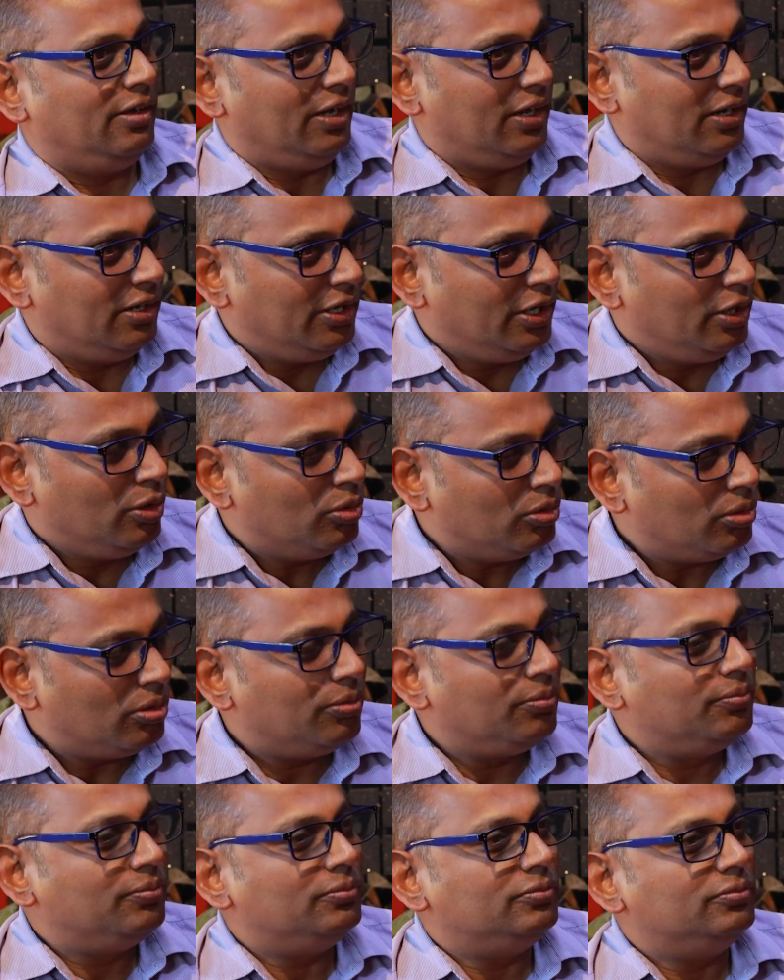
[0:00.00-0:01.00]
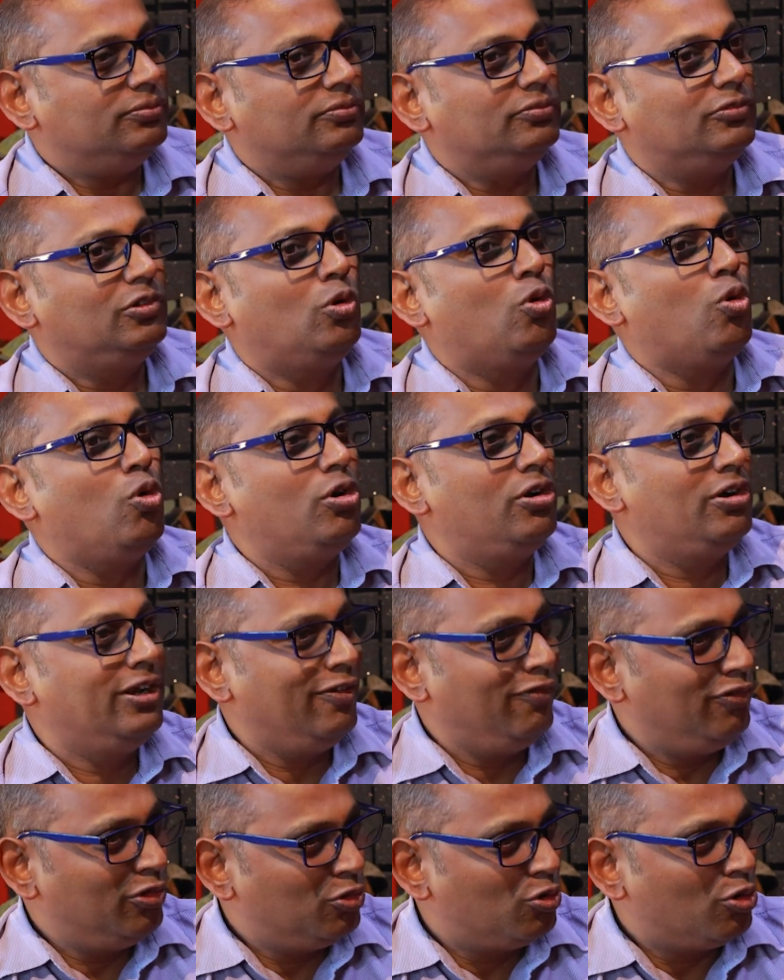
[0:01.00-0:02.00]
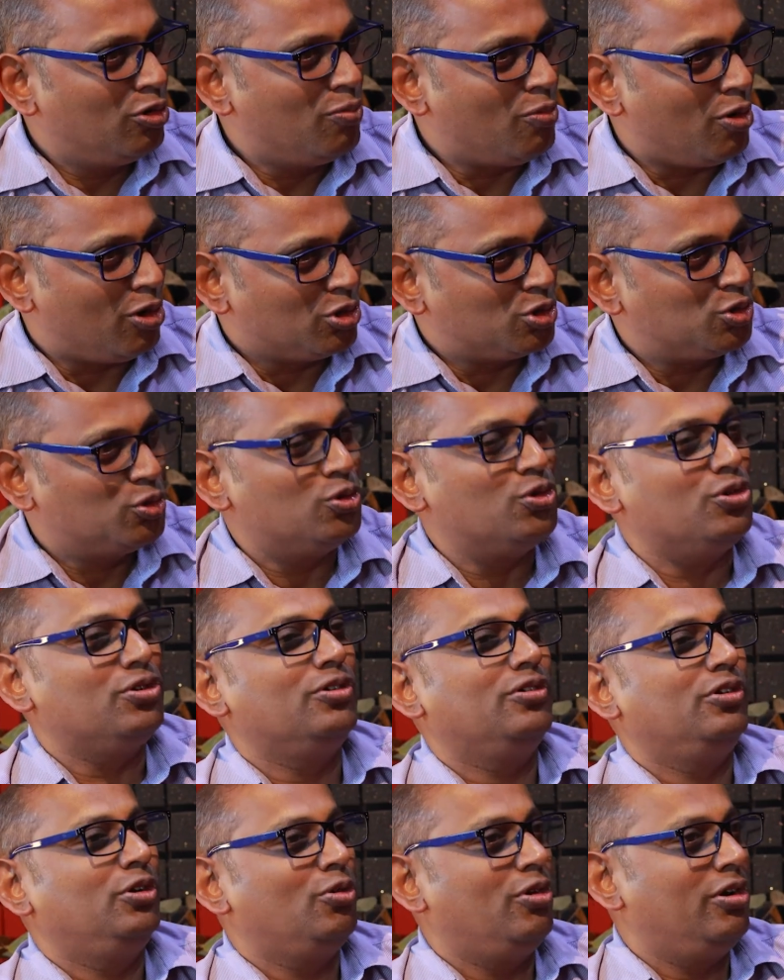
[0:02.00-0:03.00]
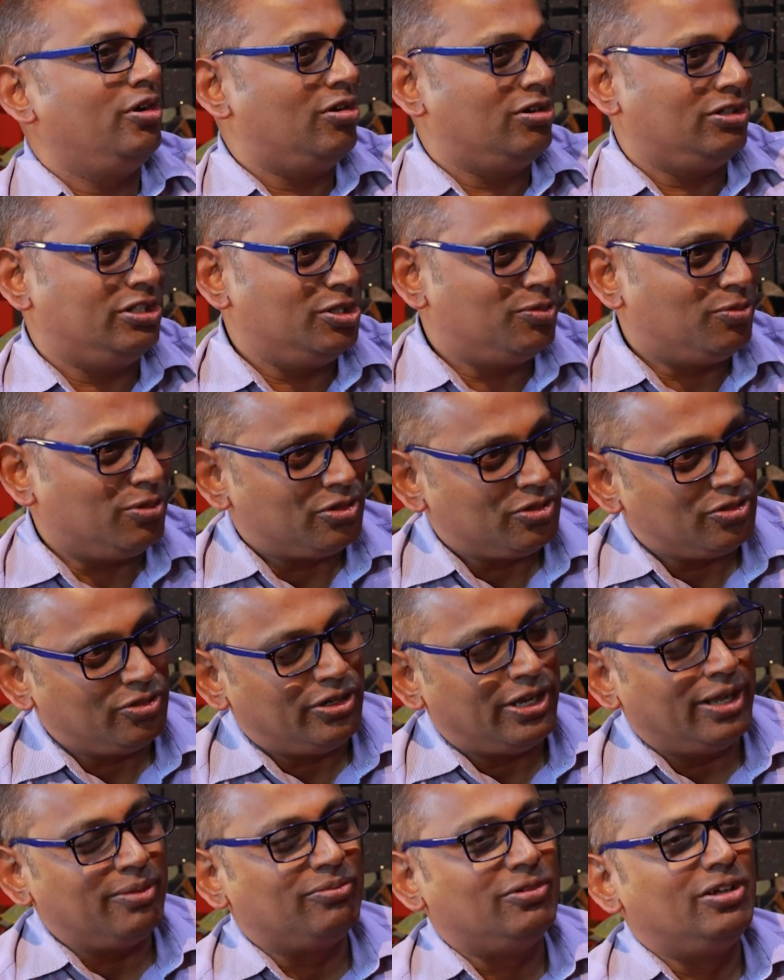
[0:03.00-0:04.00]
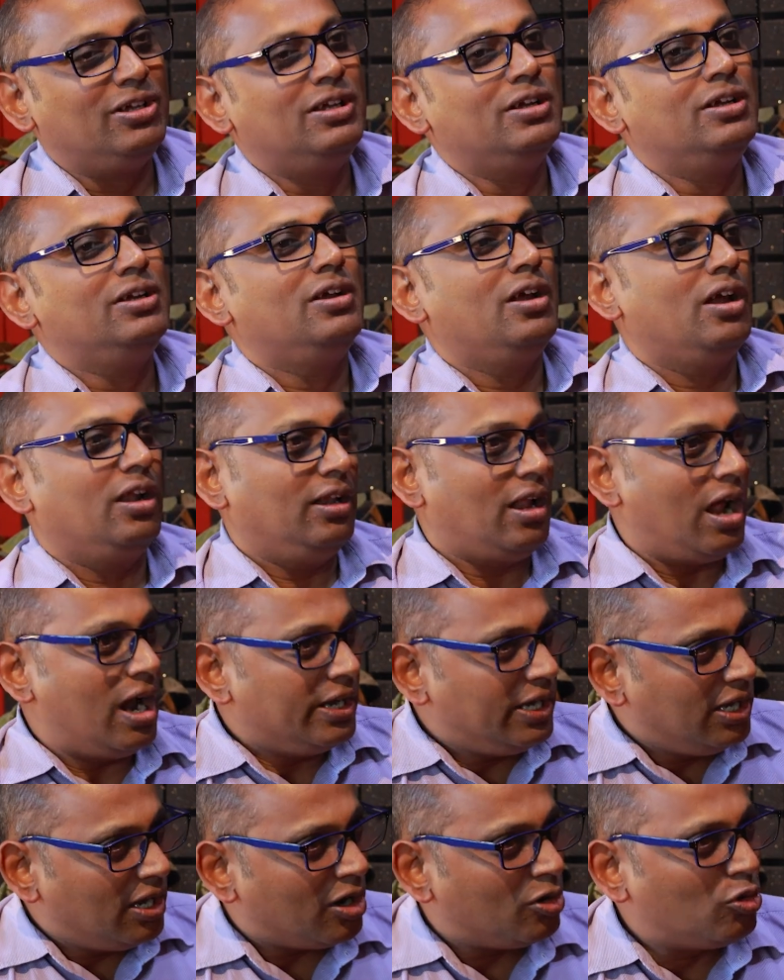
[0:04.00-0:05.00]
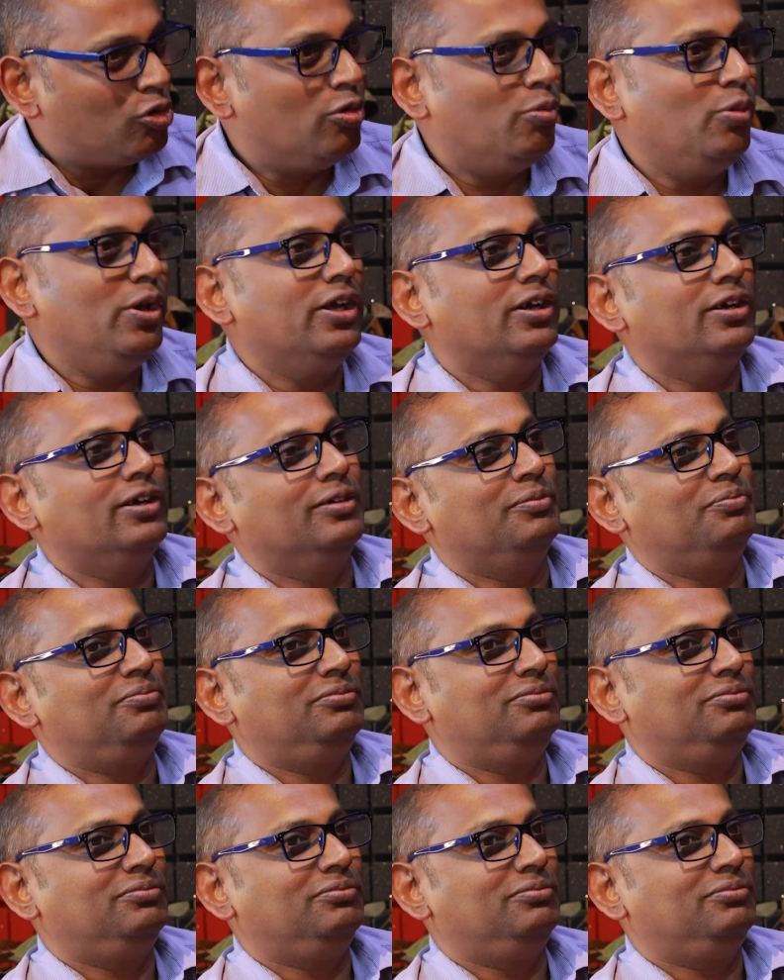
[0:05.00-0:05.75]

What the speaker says: El Nino could give you good monsoon during Northeast Monsoon time, La Nina could be a